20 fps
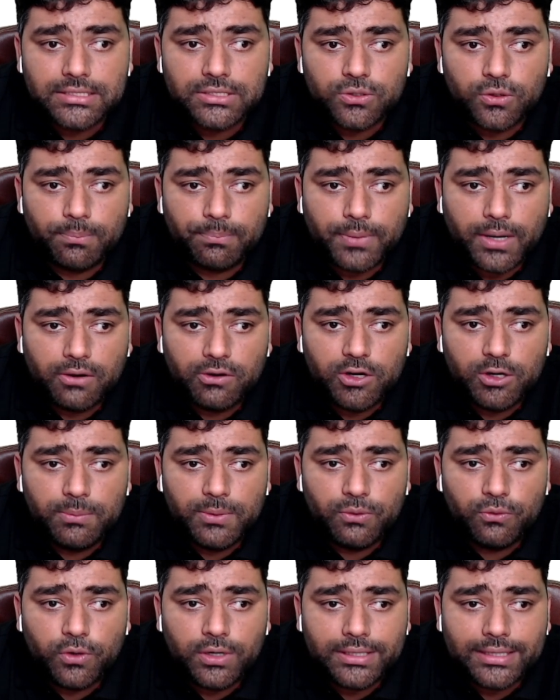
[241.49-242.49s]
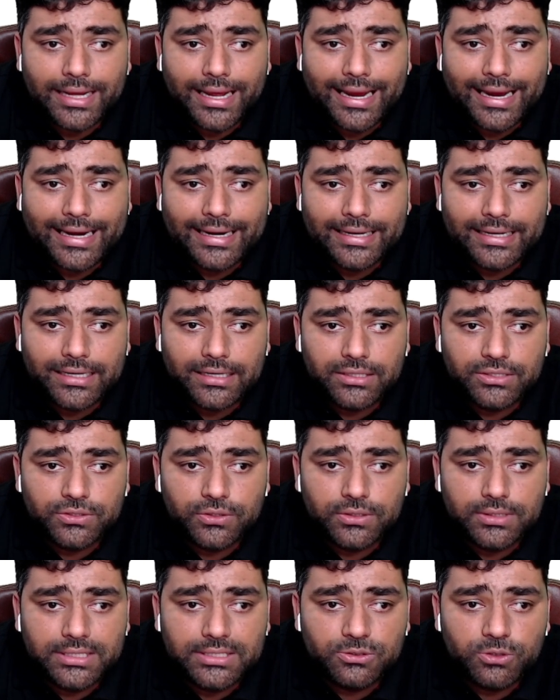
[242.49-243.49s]
So power will be what? Added. So
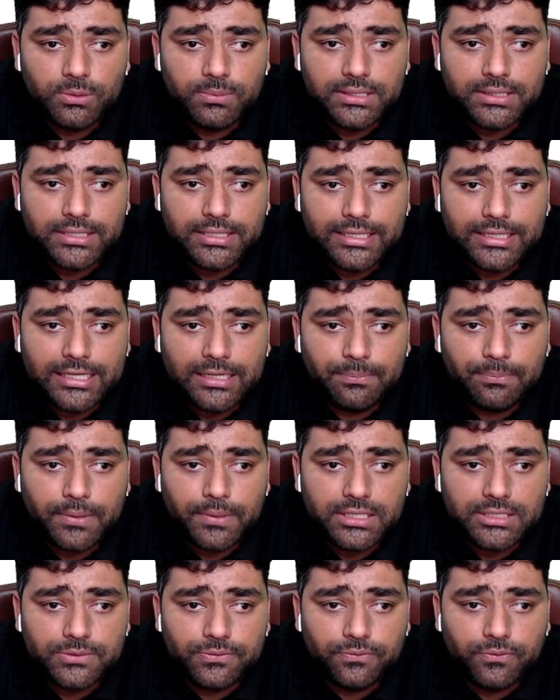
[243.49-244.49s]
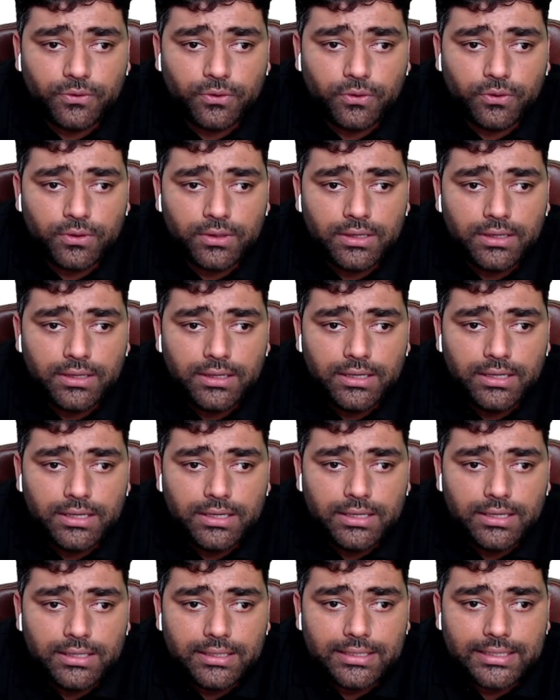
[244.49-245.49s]
this will be 3 plus 4.
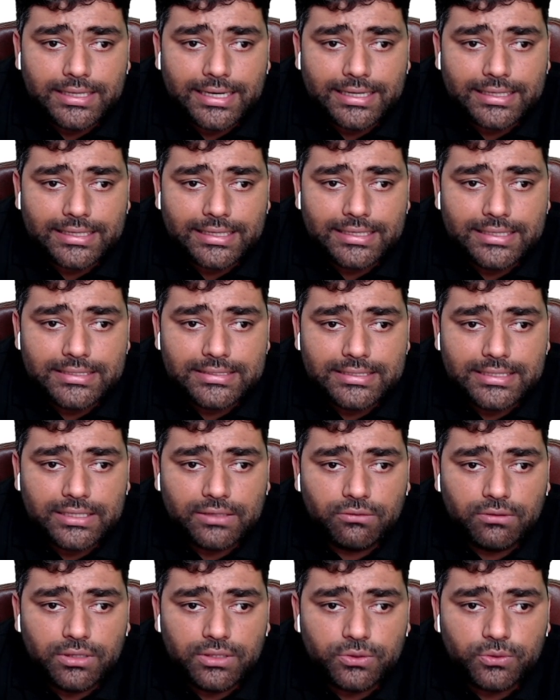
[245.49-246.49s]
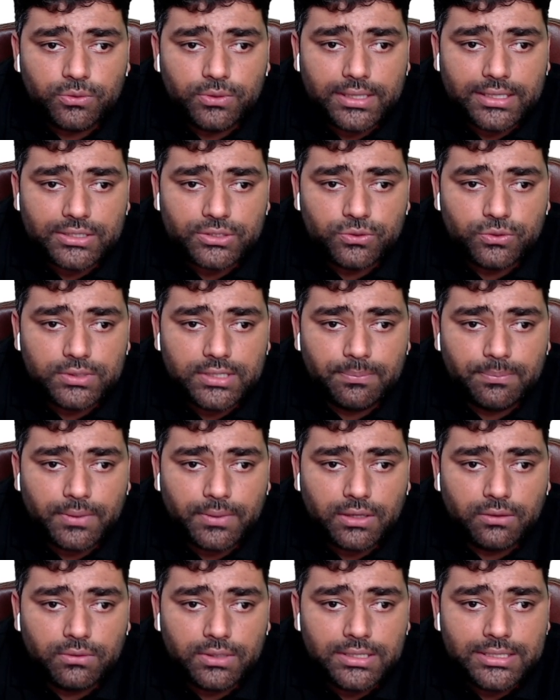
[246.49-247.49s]
That is equal to x to the
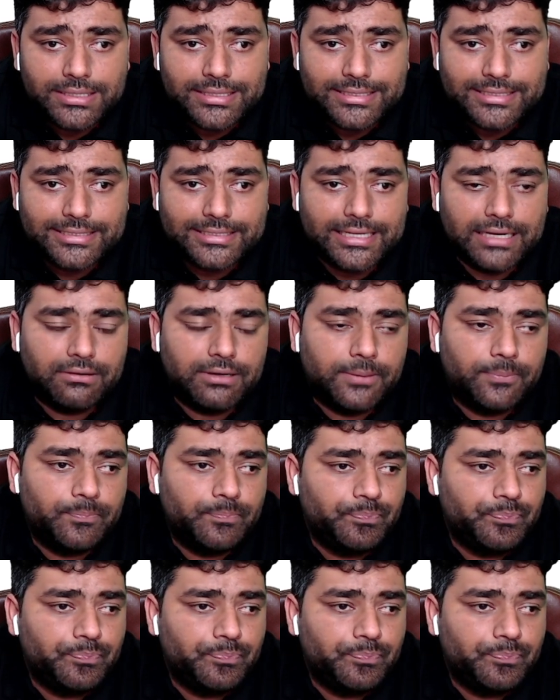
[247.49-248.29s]
power 7.